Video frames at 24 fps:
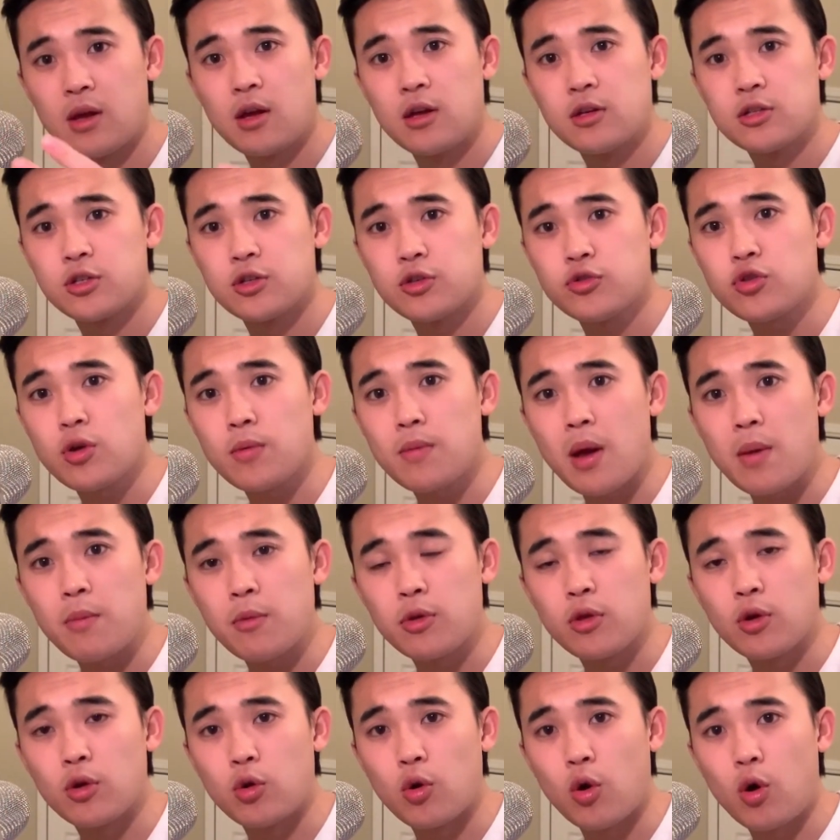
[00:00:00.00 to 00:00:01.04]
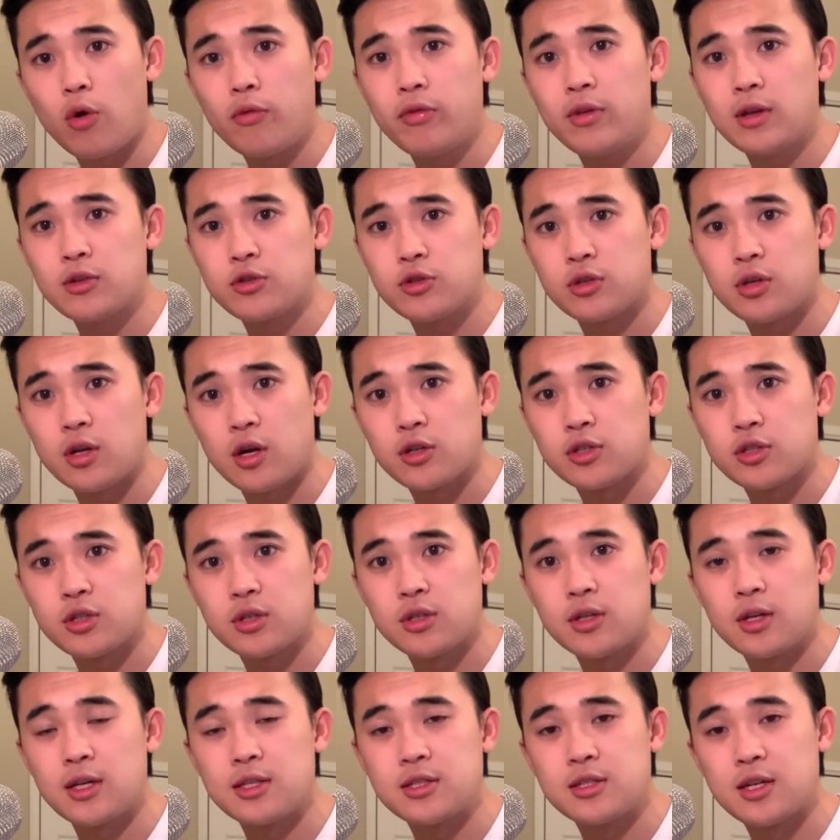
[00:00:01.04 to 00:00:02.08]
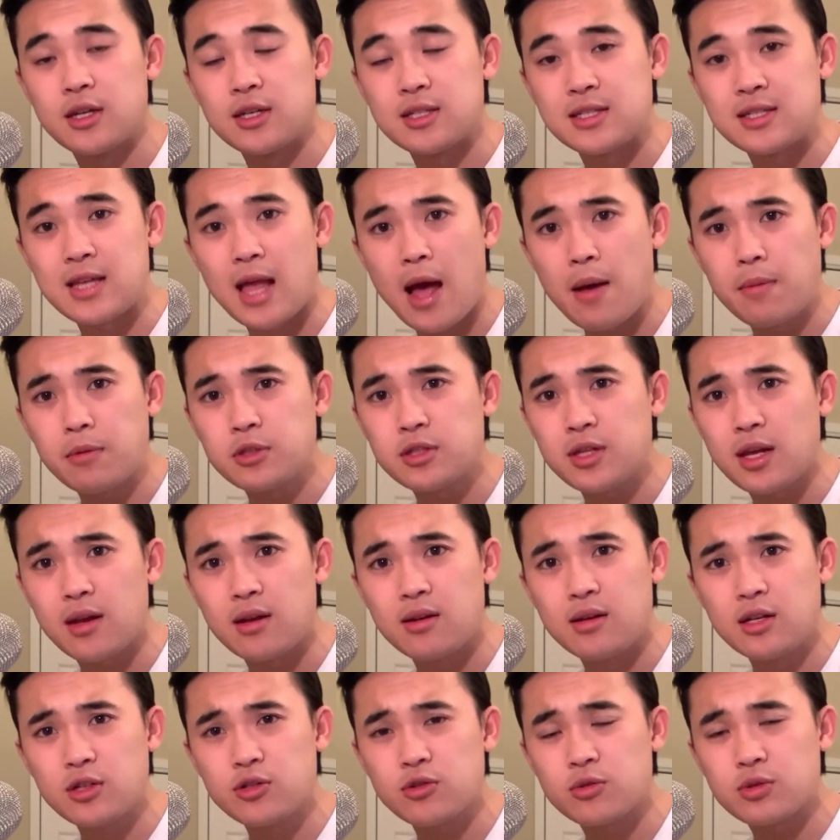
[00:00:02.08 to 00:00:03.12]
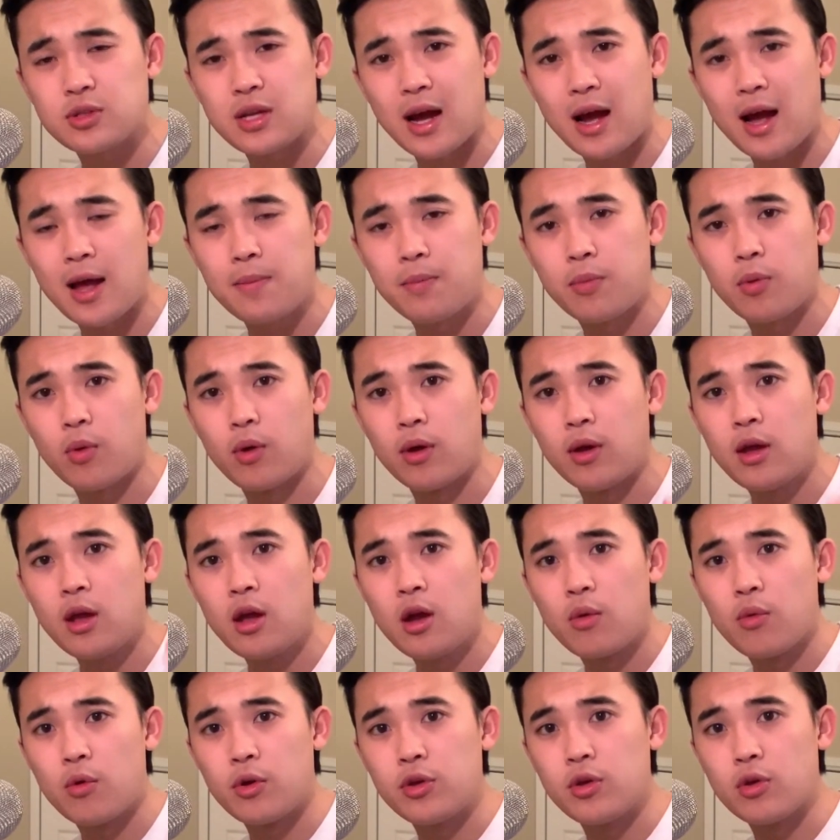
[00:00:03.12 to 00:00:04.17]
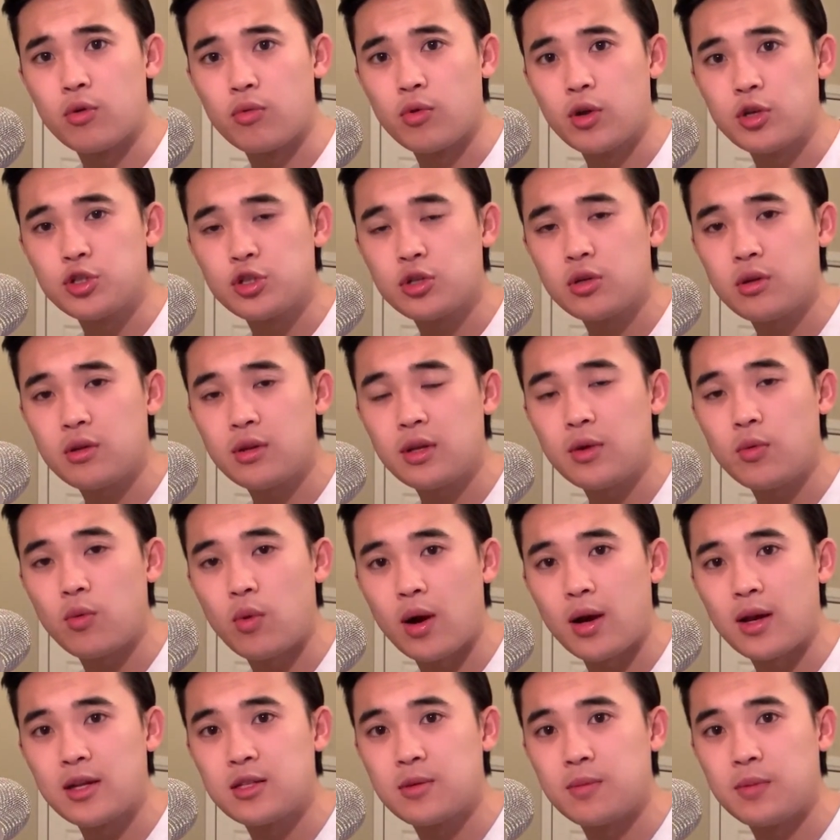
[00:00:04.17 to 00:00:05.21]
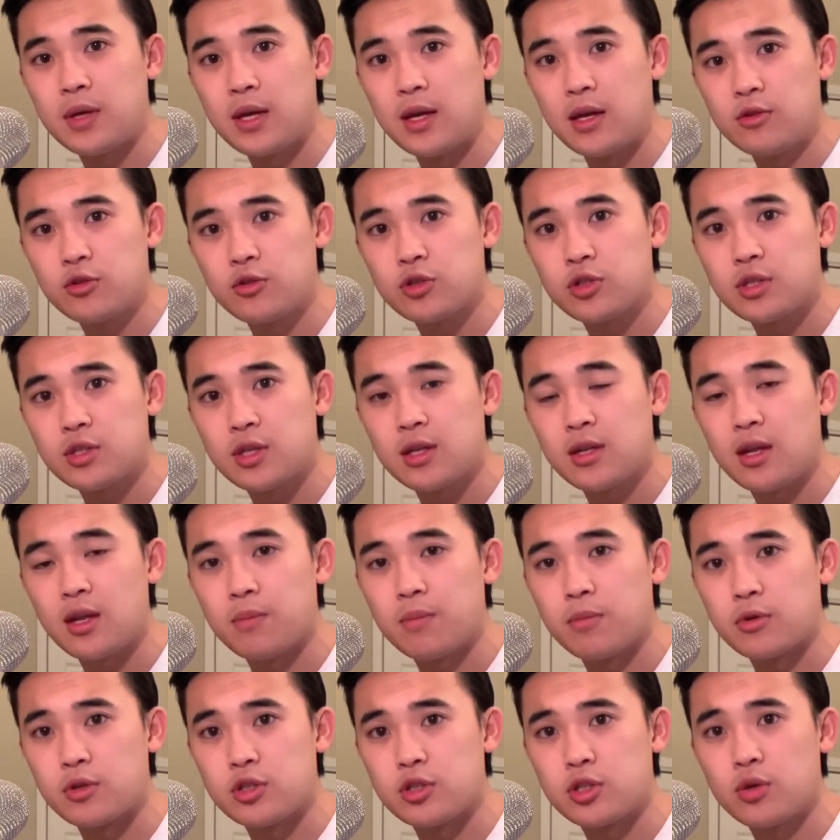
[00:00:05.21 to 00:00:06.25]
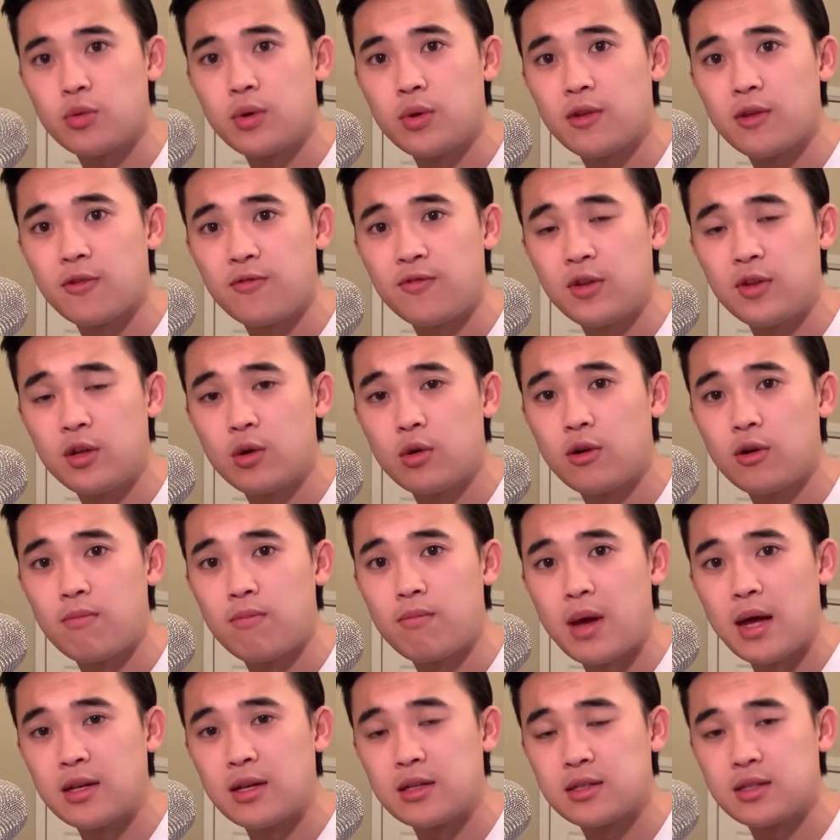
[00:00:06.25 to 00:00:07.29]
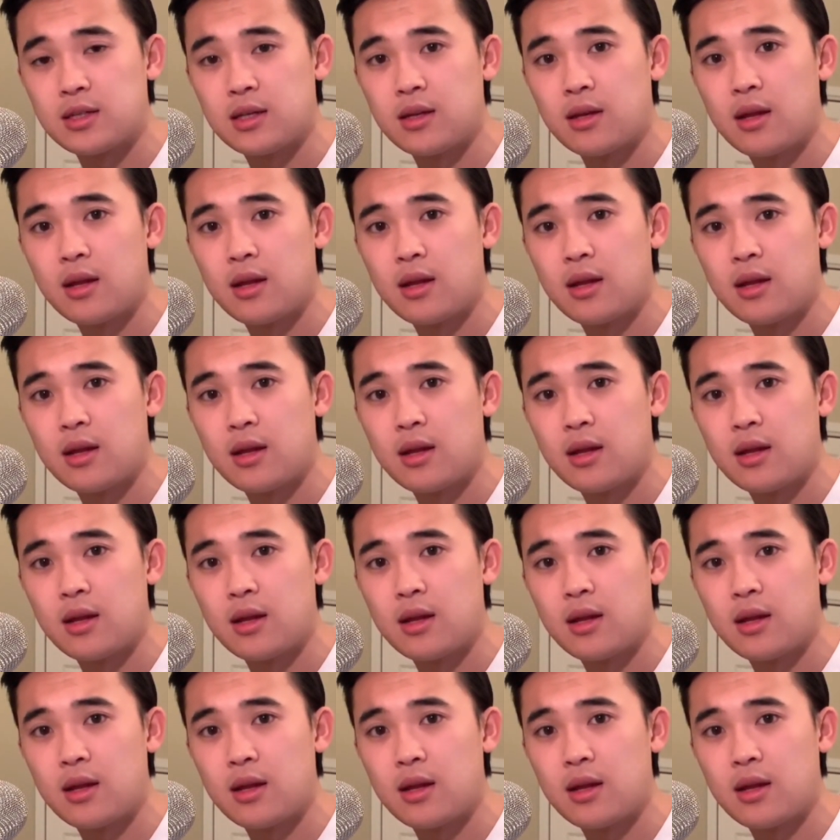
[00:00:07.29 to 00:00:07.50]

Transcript: So just remember the goal of the introduction is to establish that initial time point where you originally wanted to be interested in pursuing the field of medicine.